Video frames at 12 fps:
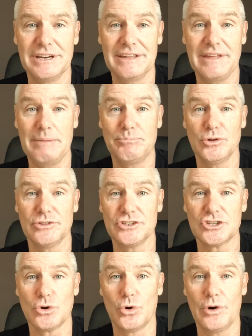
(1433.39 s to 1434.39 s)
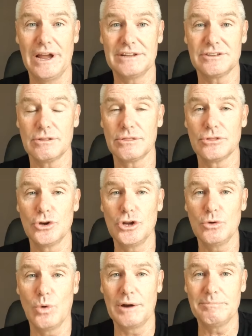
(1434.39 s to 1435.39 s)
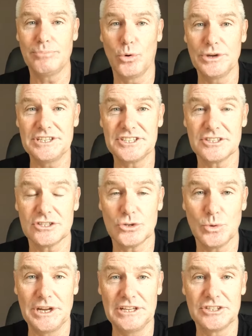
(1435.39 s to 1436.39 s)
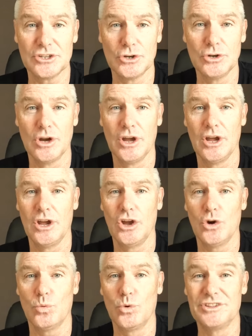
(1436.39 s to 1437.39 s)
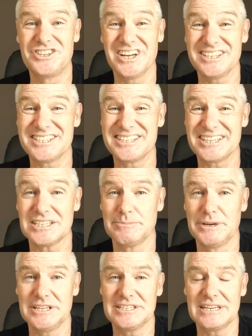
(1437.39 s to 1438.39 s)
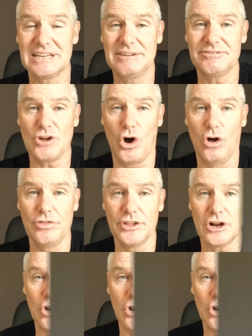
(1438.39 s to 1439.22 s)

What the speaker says: Now that put the score out to 31 points to 22 with just 6 minutes left on the